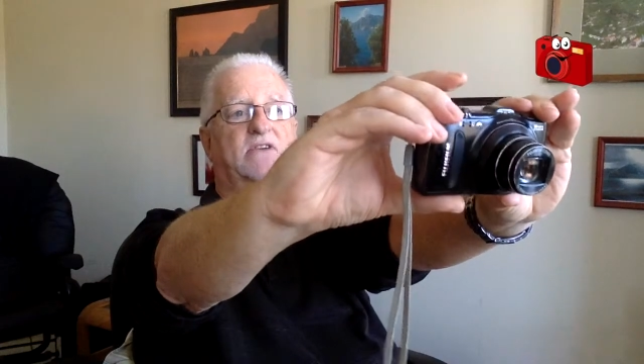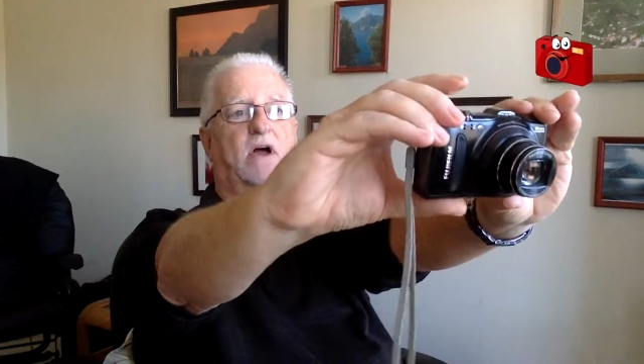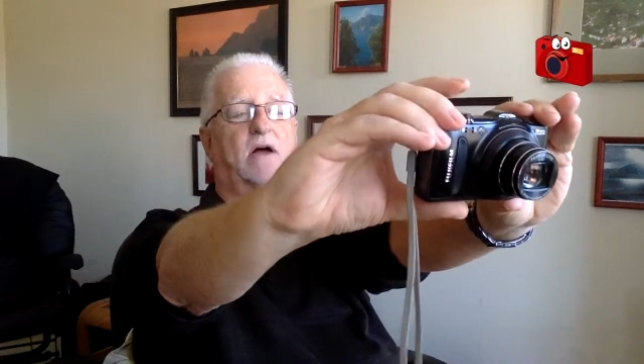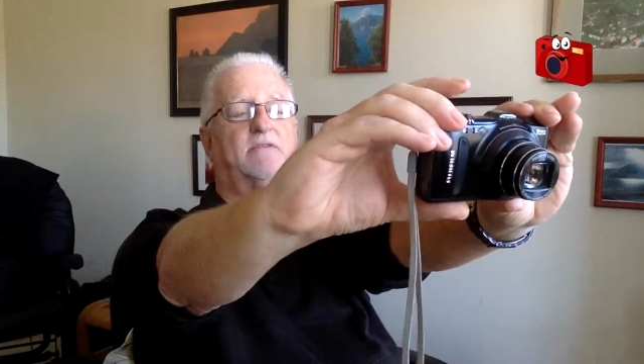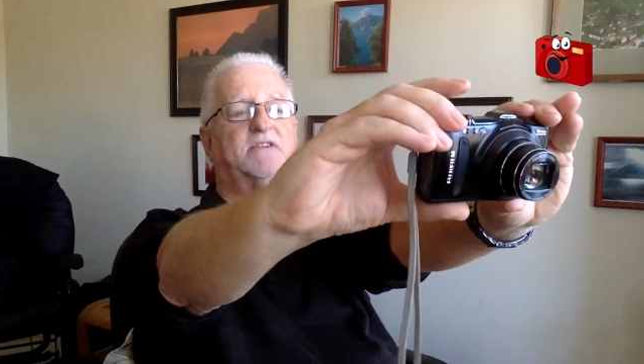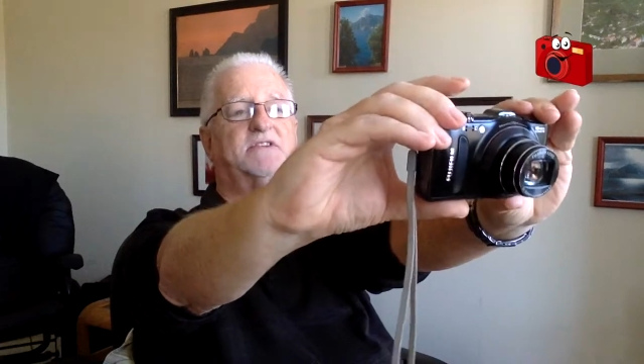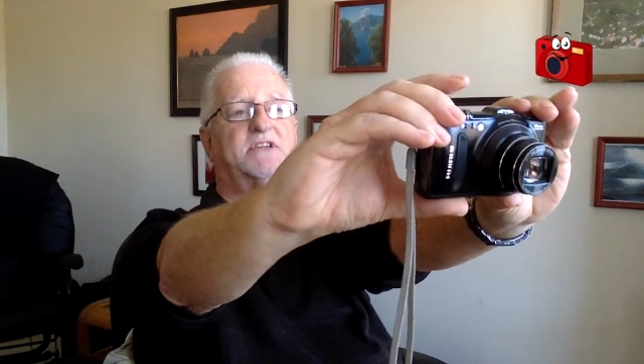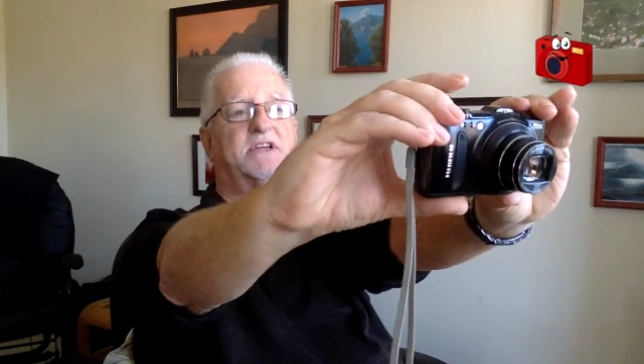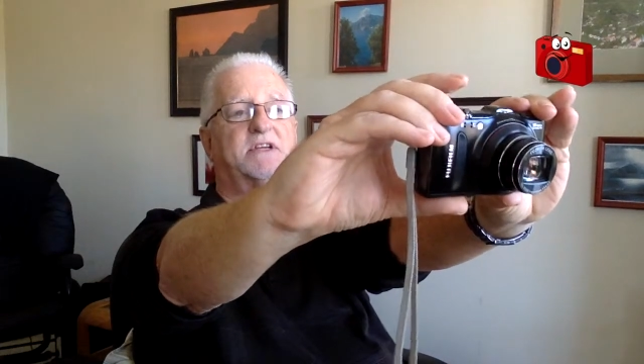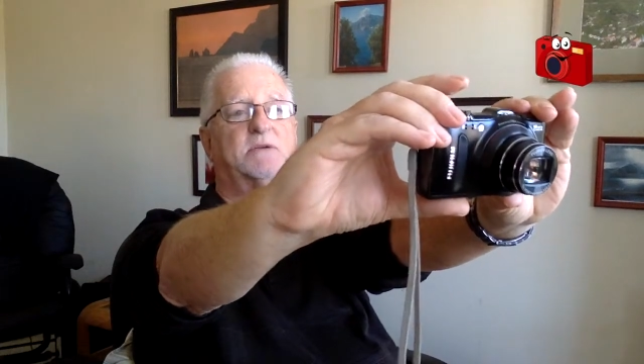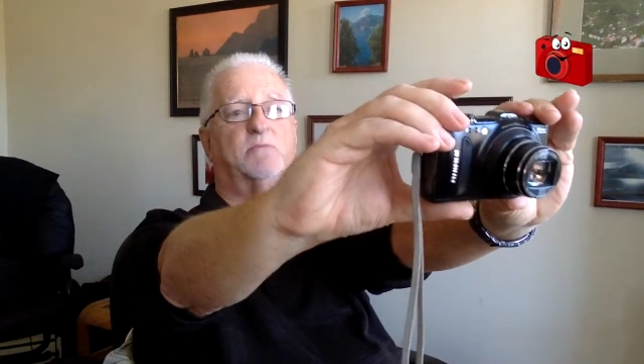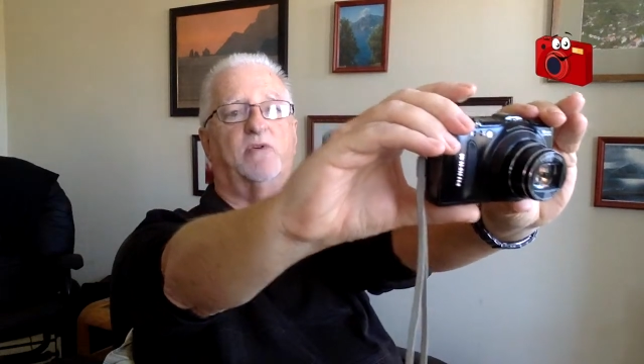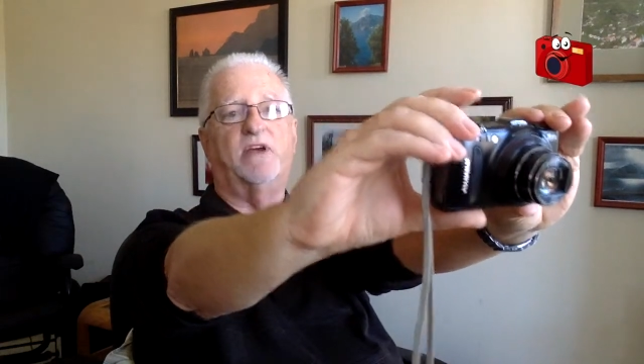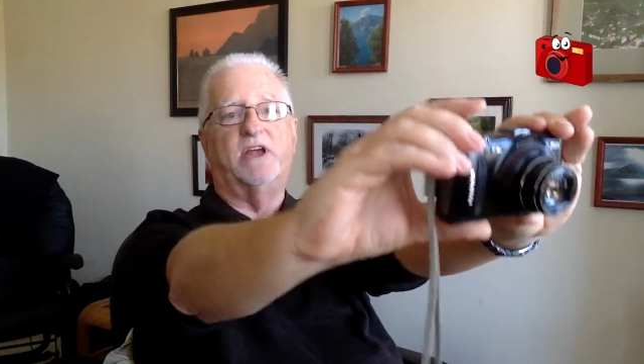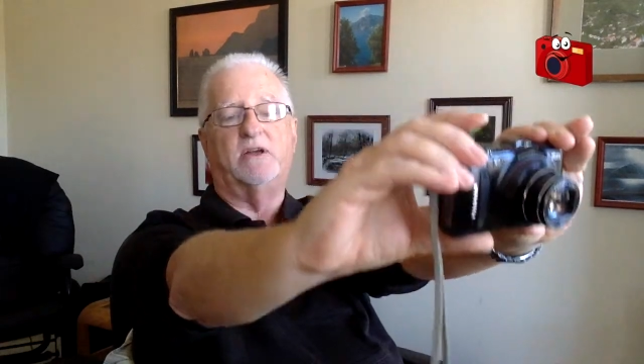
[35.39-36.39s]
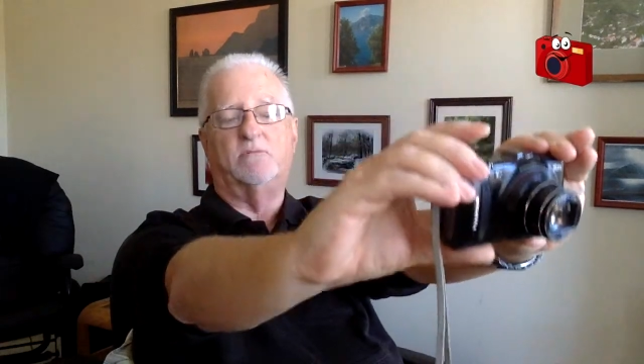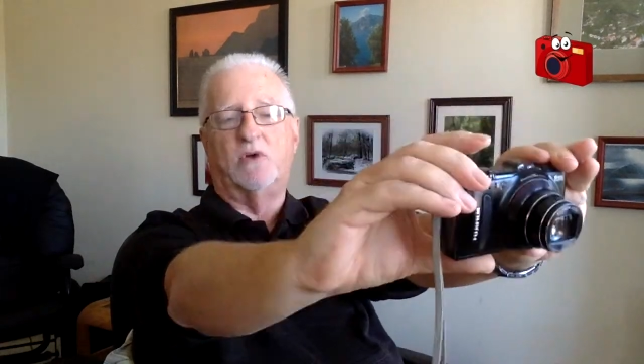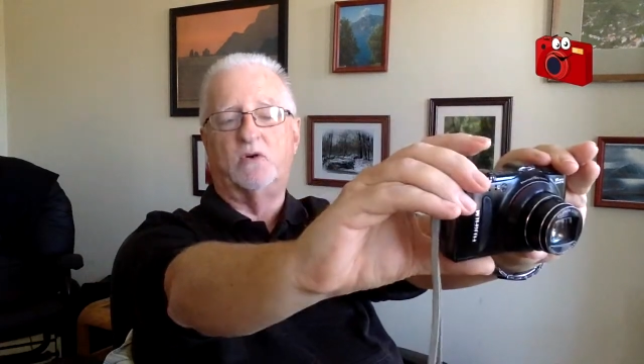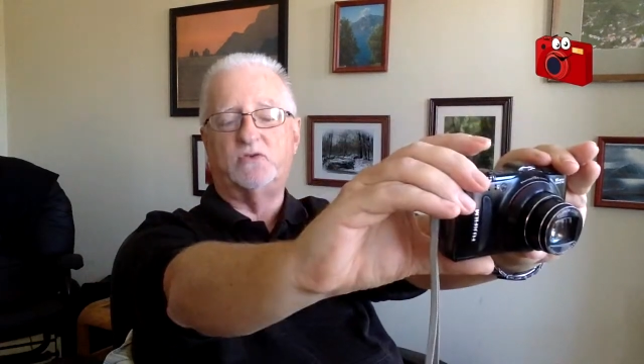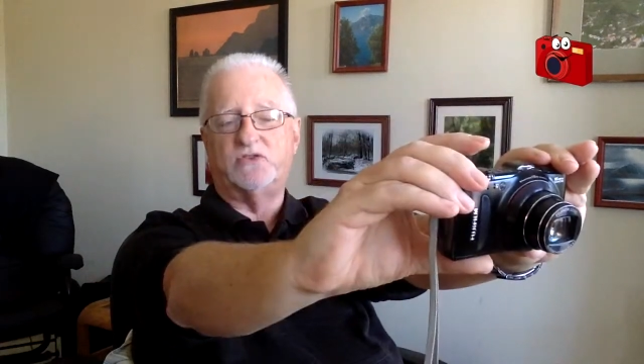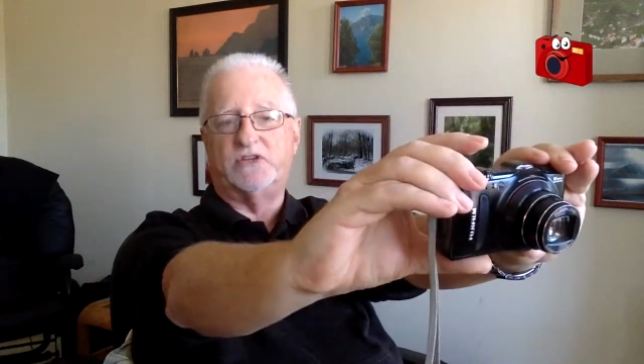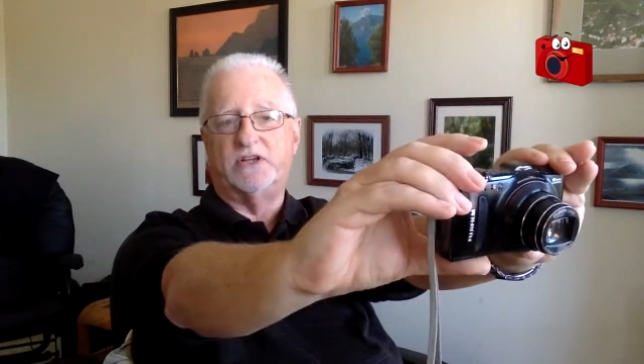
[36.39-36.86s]
obviously going to bring
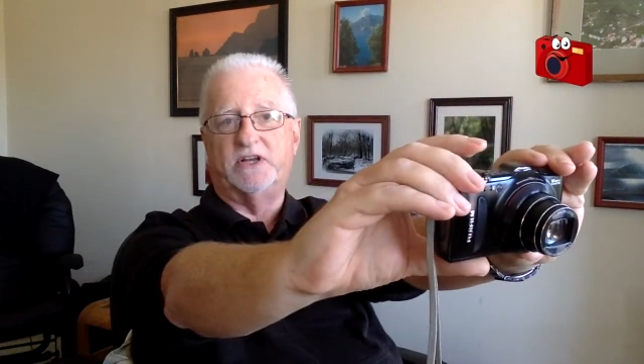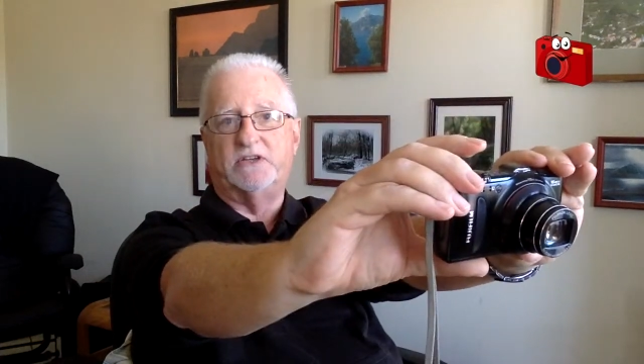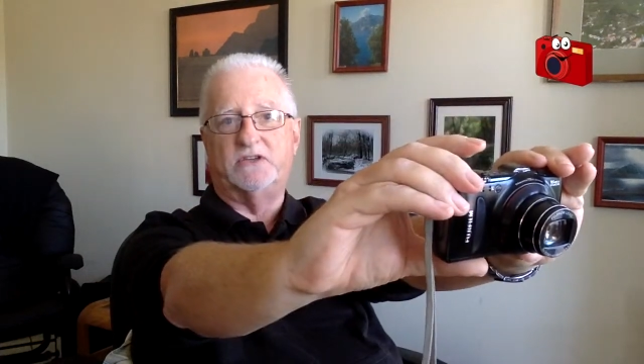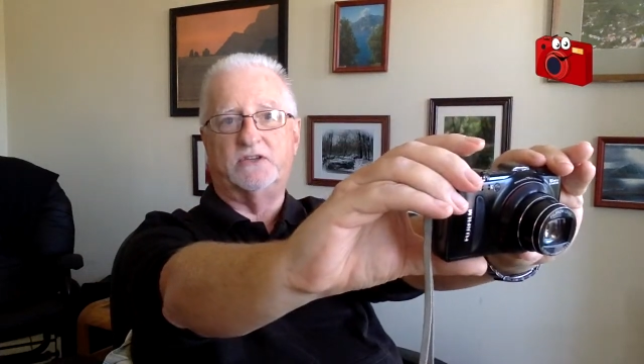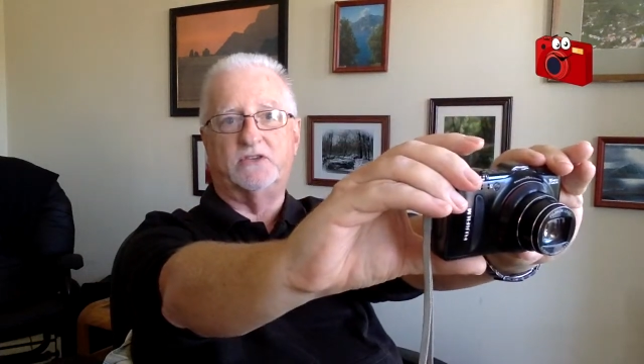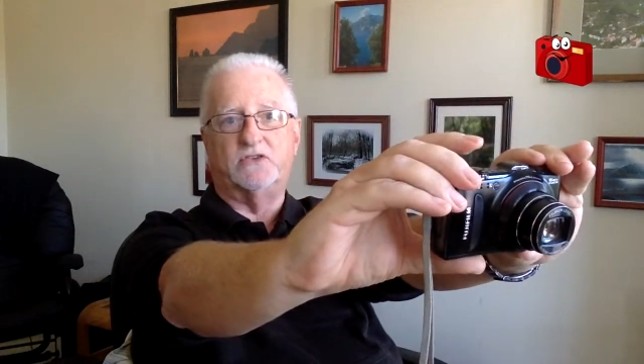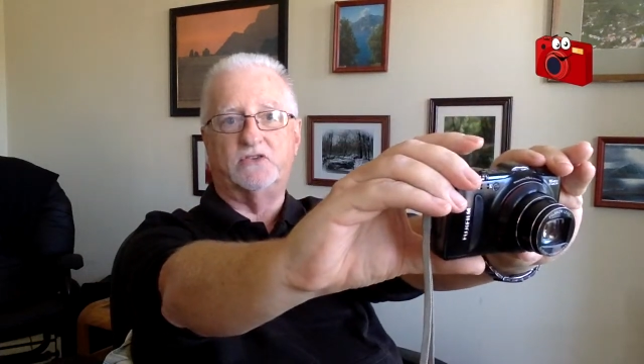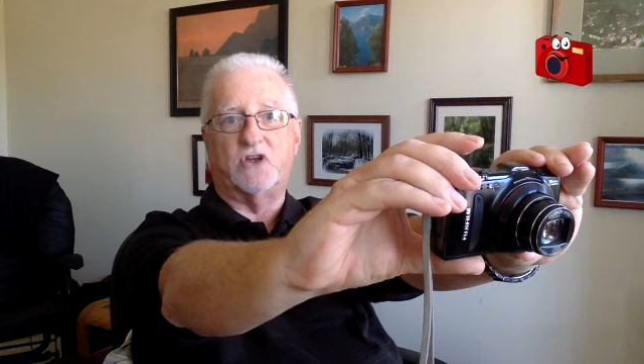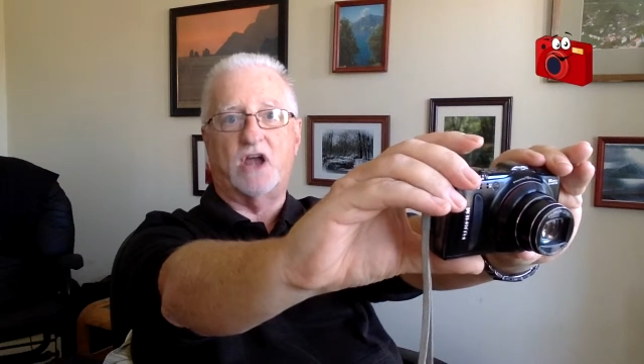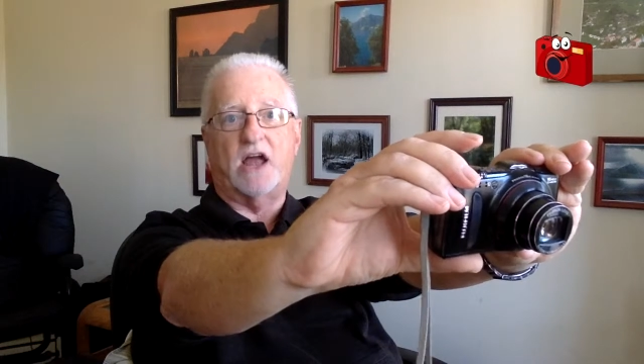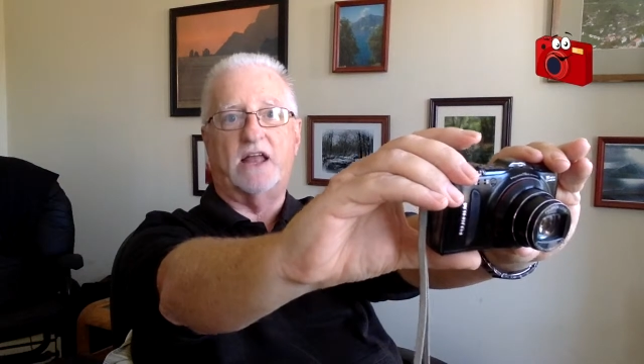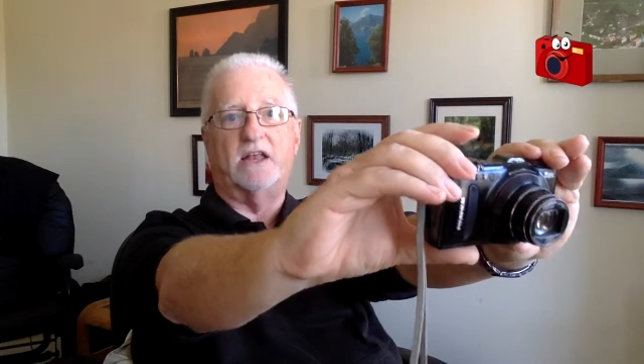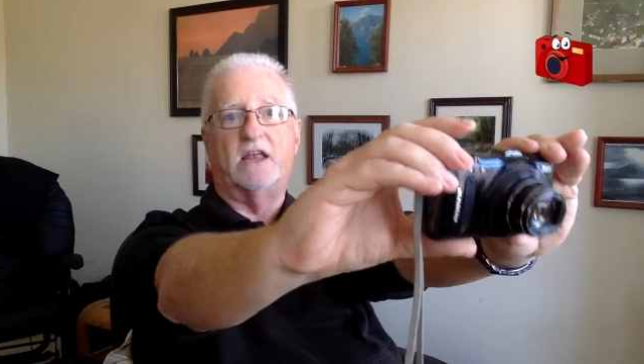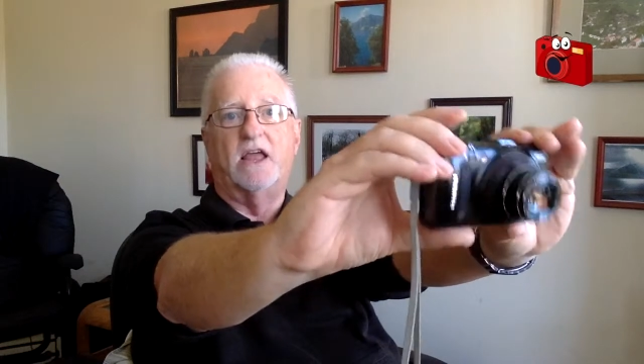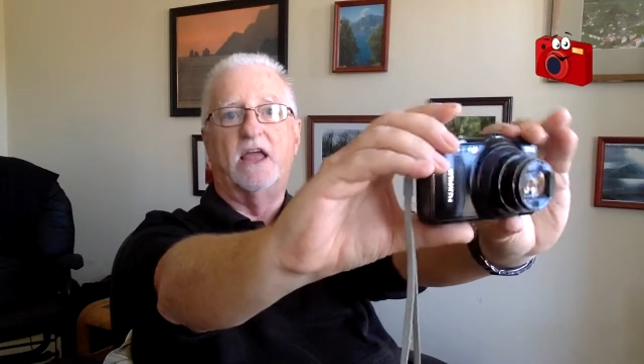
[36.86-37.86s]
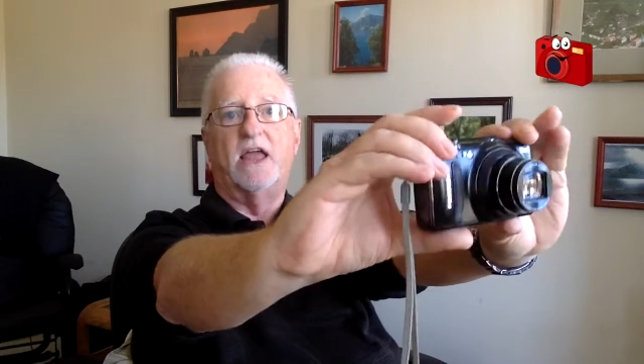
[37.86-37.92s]
motion into the shot.